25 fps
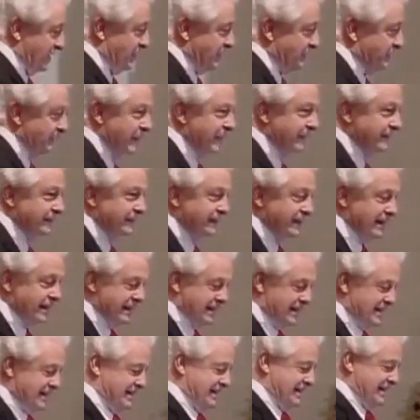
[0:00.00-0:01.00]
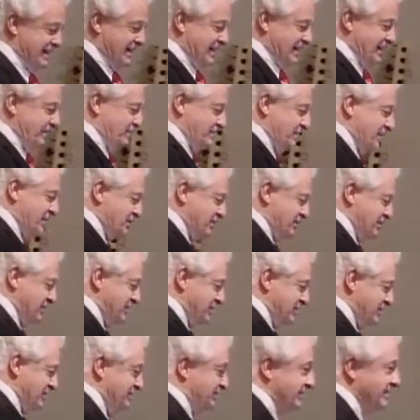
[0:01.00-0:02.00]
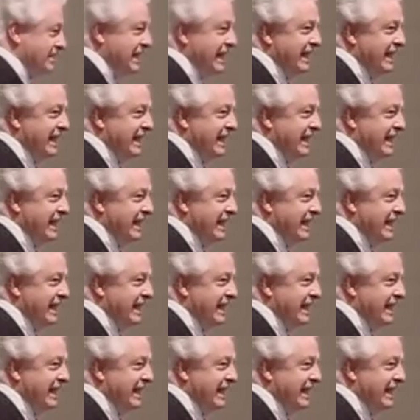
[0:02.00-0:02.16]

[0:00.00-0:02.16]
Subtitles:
But it mentions them,